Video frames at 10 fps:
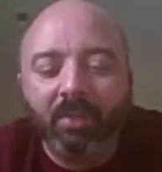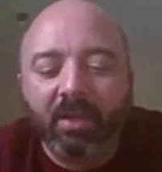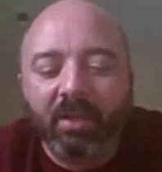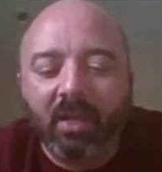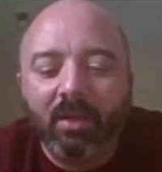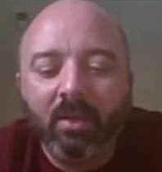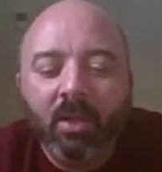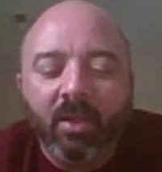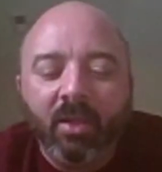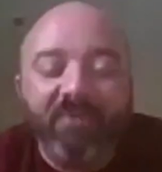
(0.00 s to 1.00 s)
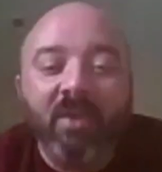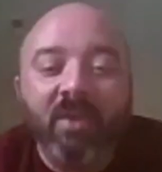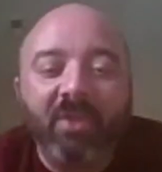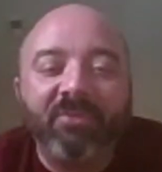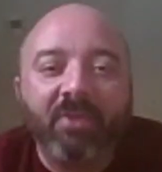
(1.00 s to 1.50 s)
But
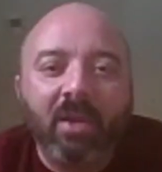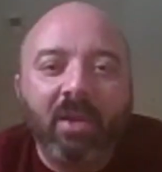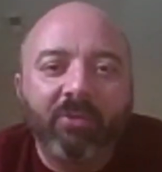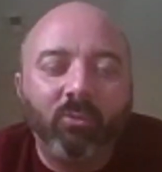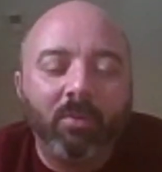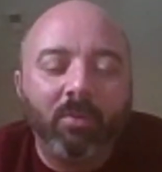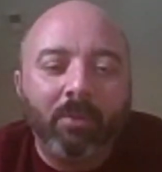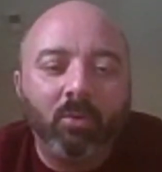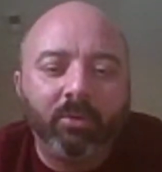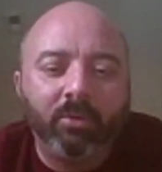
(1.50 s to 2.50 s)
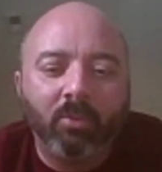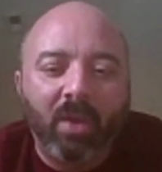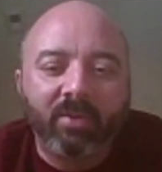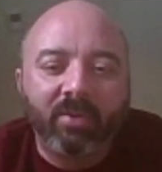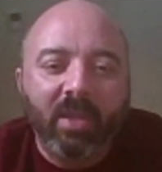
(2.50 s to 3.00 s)
if nothing else, maybe we'll do a
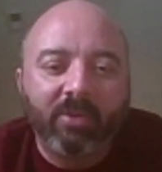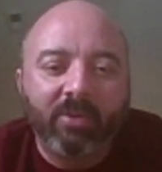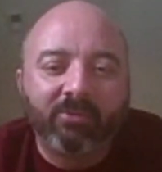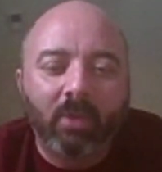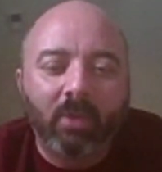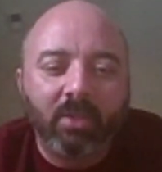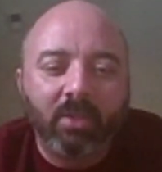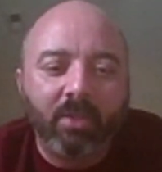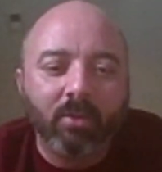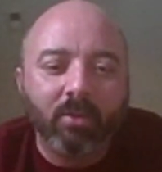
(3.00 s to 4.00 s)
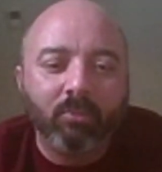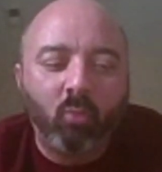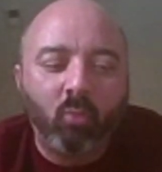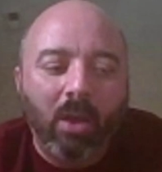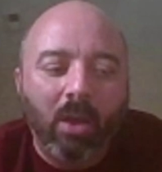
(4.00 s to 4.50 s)
podcast all together
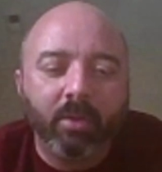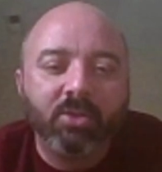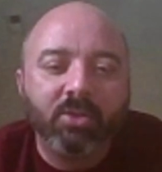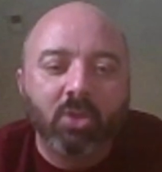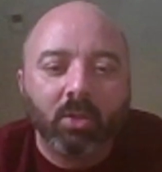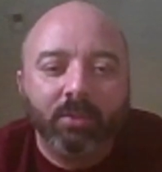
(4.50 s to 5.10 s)
while we're in Charlotte.